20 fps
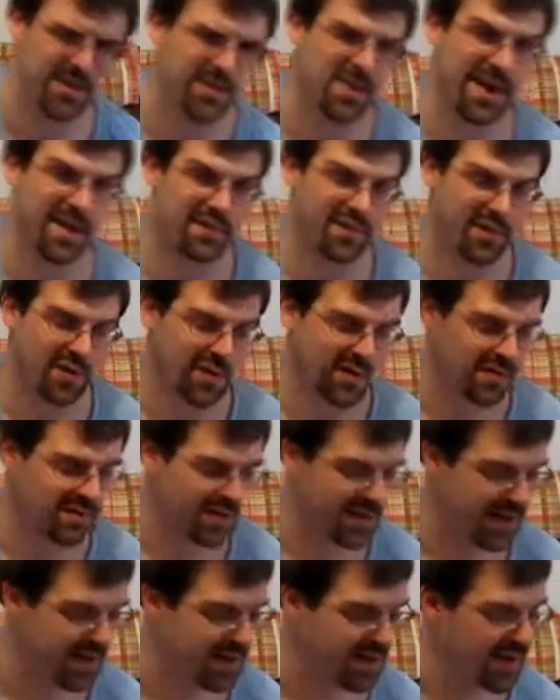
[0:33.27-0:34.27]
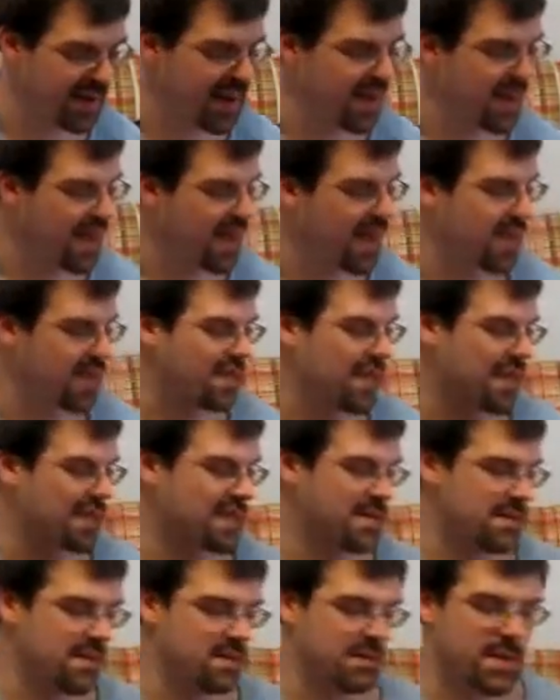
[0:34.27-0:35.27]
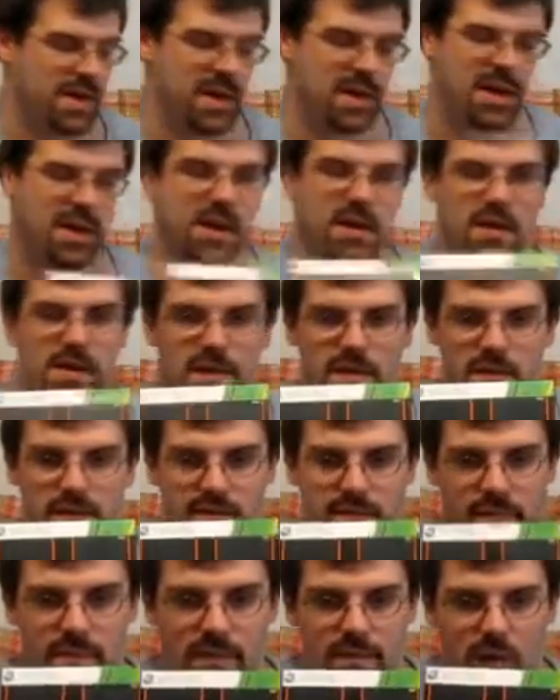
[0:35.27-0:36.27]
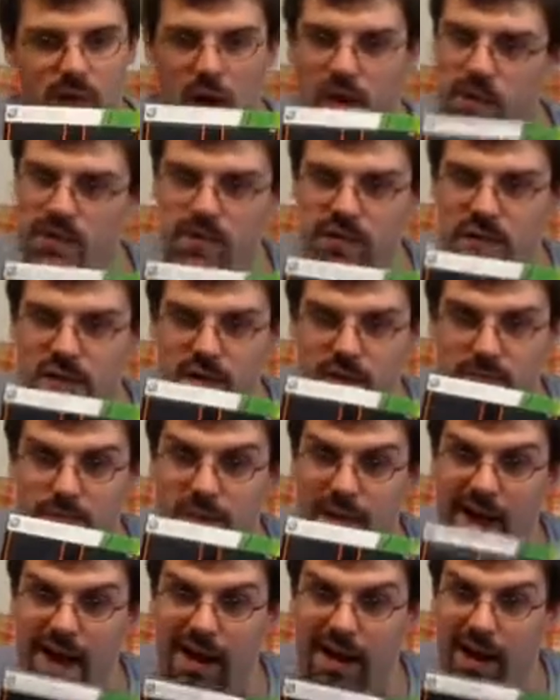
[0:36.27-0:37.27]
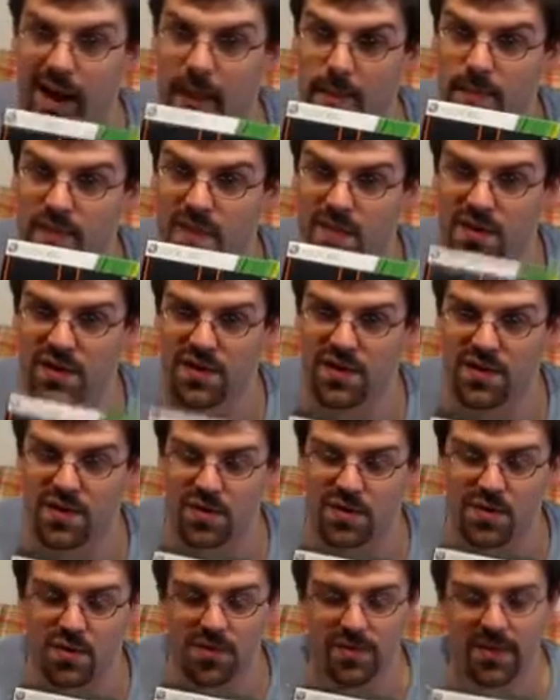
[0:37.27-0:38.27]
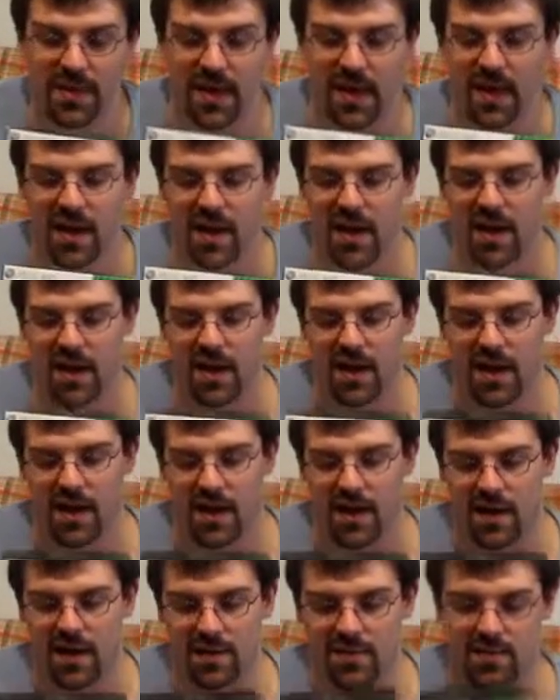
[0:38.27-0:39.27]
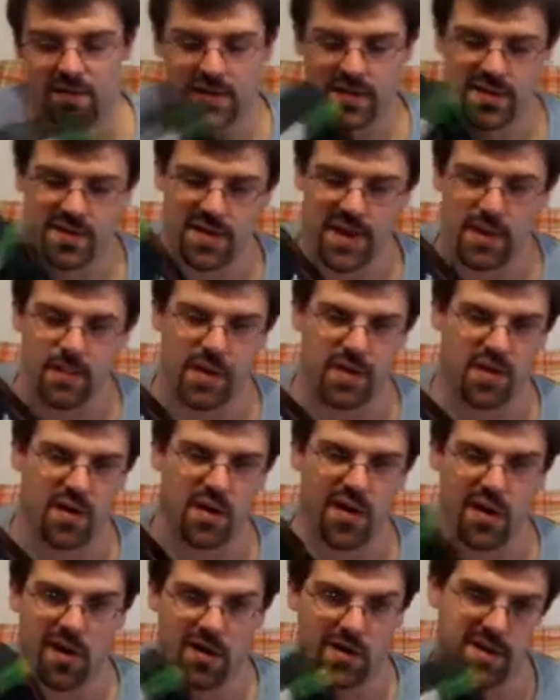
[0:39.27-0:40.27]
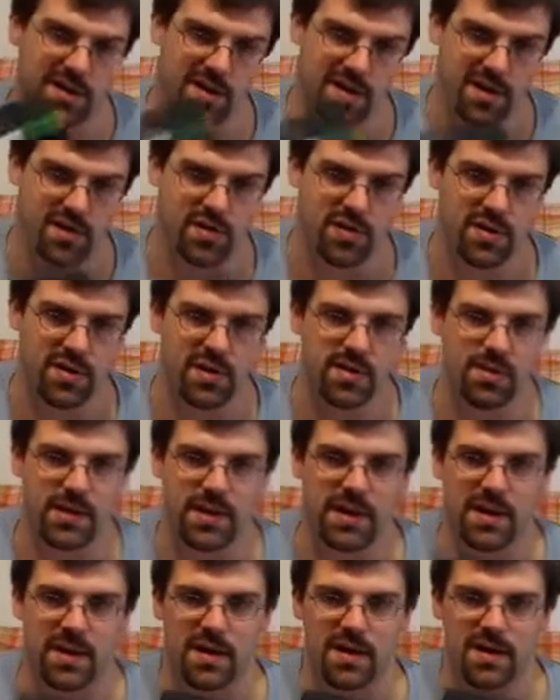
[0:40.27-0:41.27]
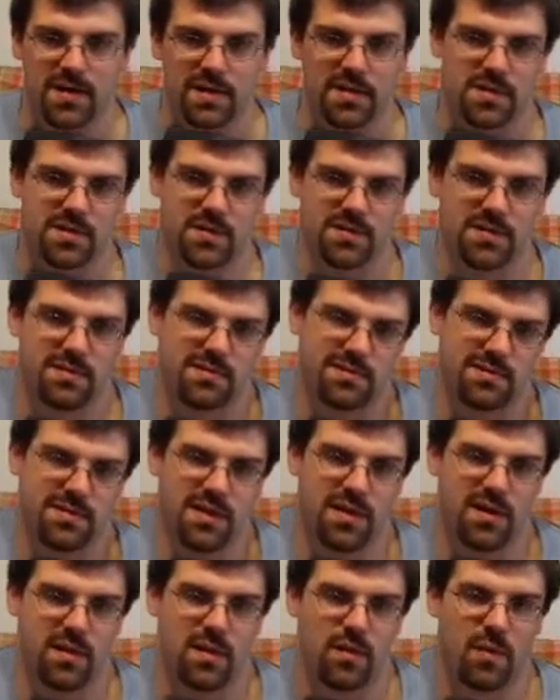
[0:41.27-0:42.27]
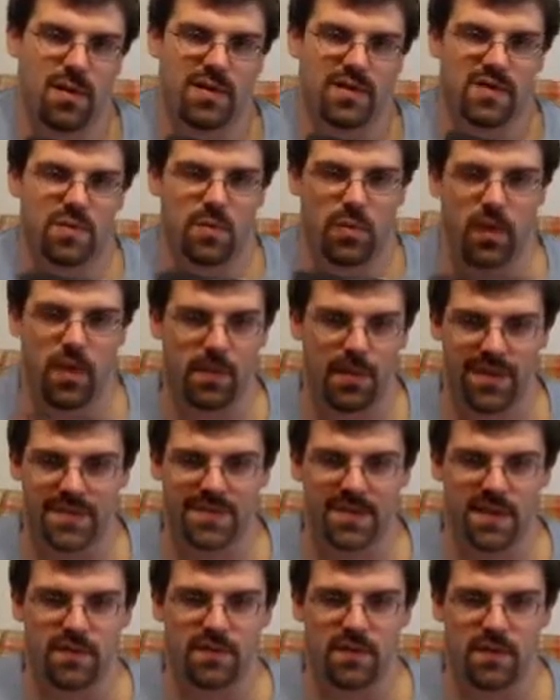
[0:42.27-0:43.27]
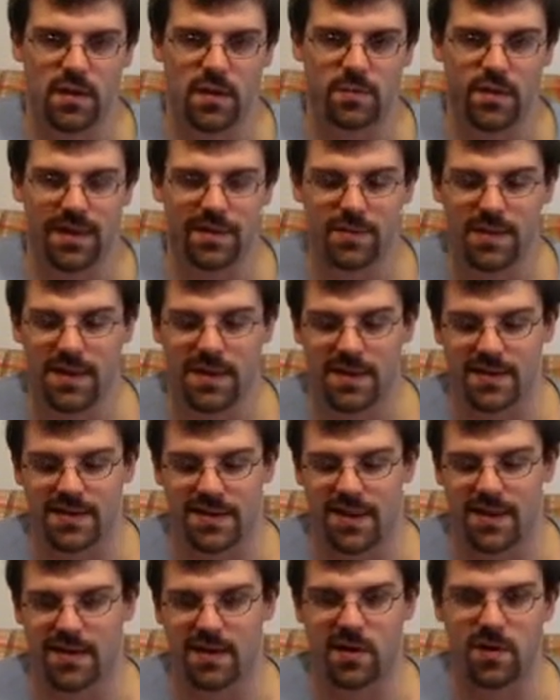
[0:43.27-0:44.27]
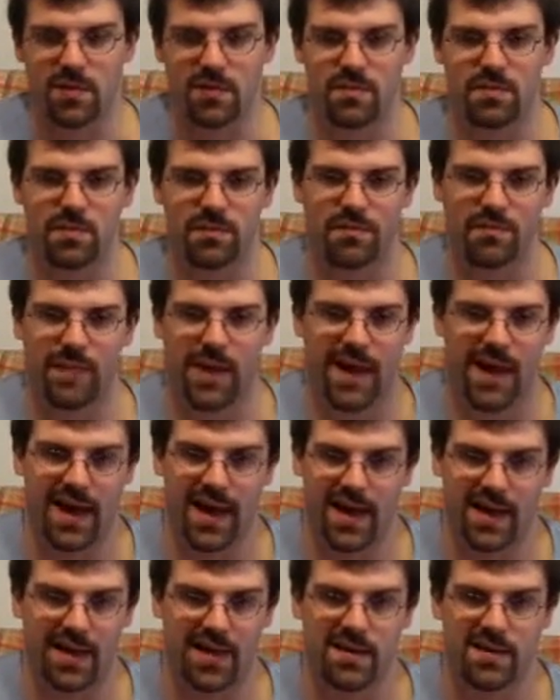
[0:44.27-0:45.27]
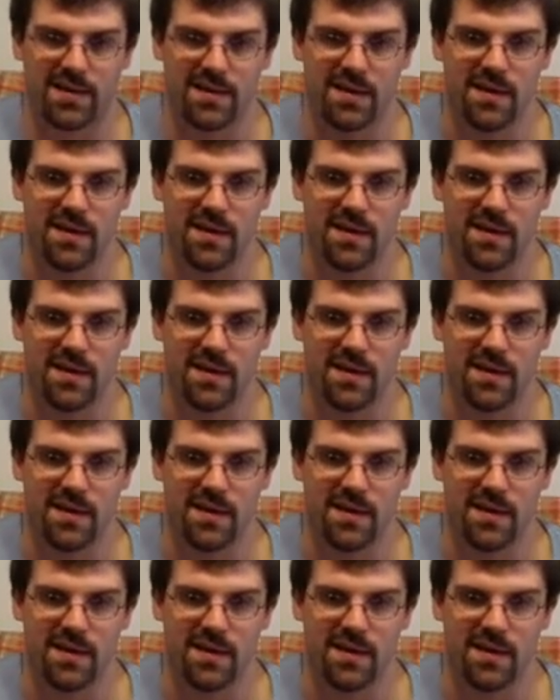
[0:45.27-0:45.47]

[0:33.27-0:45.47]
you might have heard of it, and that's going to be Call of Duty Black Ops 2. As you can see, I bought the Hardened Edition because, I wanted to spoil myself a little bit because I don't buy